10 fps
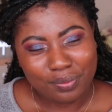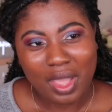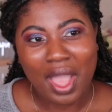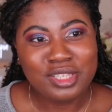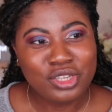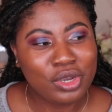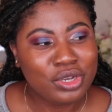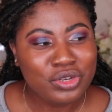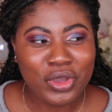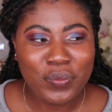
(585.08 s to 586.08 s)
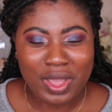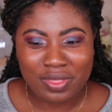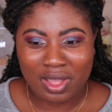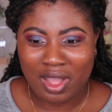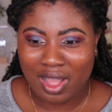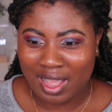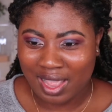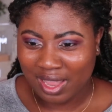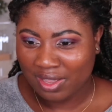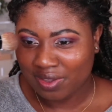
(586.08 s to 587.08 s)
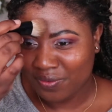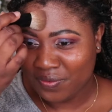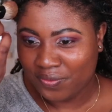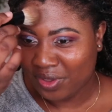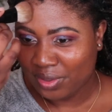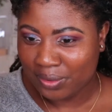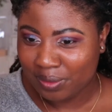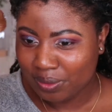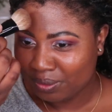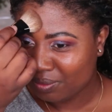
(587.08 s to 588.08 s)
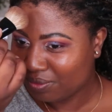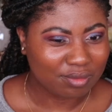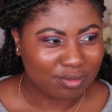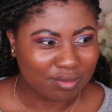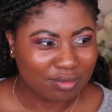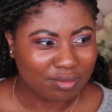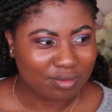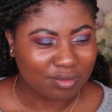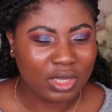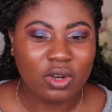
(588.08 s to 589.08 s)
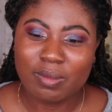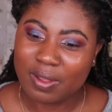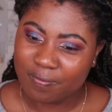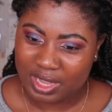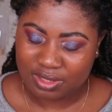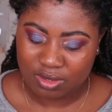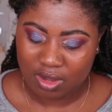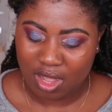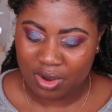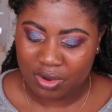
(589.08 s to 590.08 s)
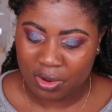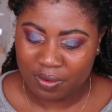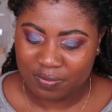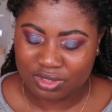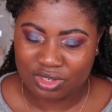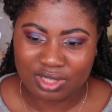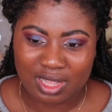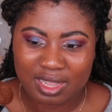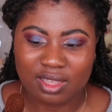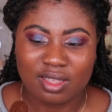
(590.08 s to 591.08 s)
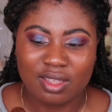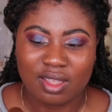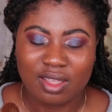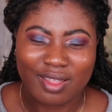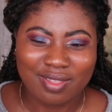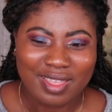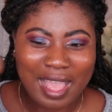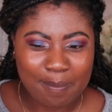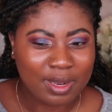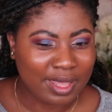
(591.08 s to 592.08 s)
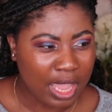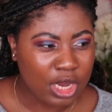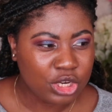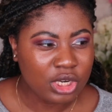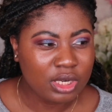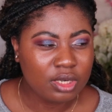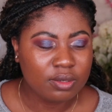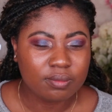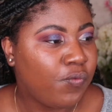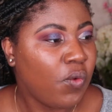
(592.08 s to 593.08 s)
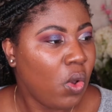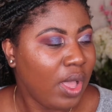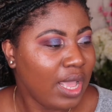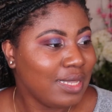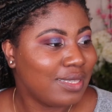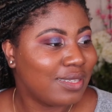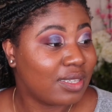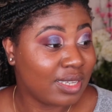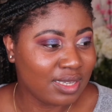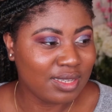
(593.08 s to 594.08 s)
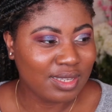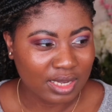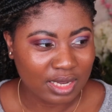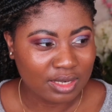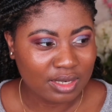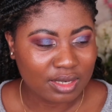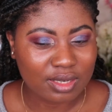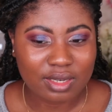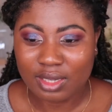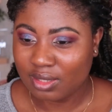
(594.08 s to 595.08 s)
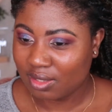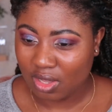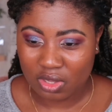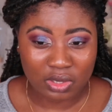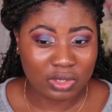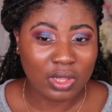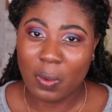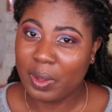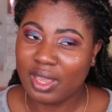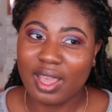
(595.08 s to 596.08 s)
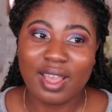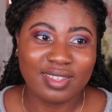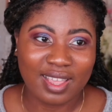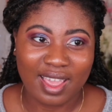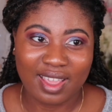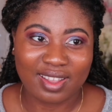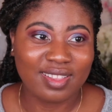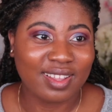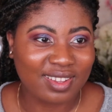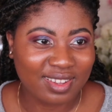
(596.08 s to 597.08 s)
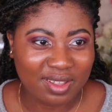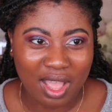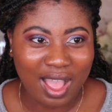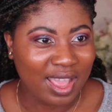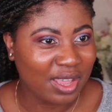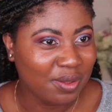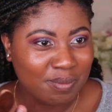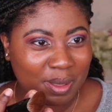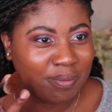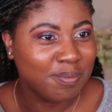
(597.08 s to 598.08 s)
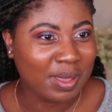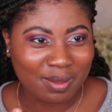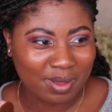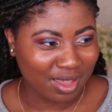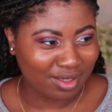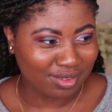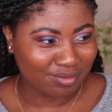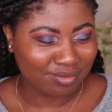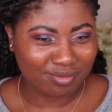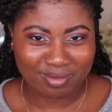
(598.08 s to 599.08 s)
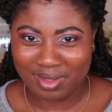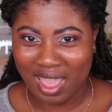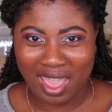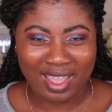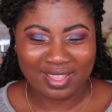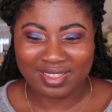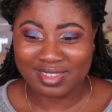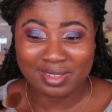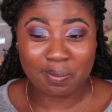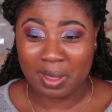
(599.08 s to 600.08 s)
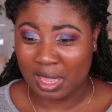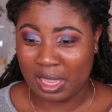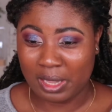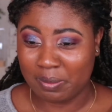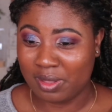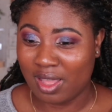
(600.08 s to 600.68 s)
I don't know whether I can feel it on my face or not. I don't know if it's just like the application. For a skin tint, it's glowy as heck. Like, I am beaming, okay? This is beam.